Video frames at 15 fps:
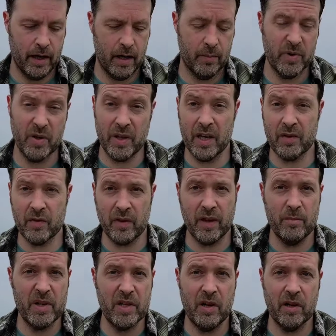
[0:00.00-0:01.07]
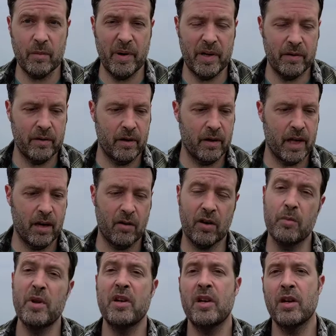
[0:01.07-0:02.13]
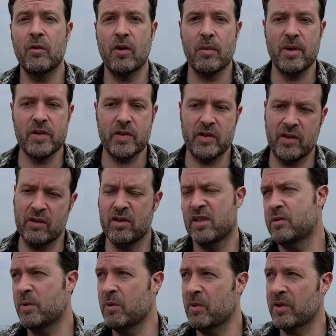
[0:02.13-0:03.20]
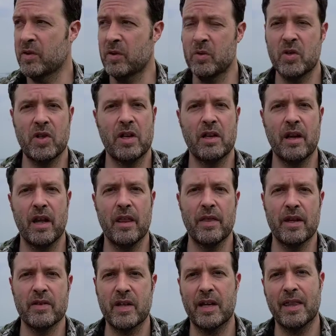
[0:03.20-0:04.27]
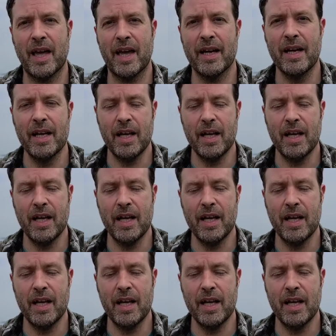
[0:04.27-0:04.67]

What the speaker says: So thanks for letting me talk about, again, our community agreements, dispute resolution, and things like that.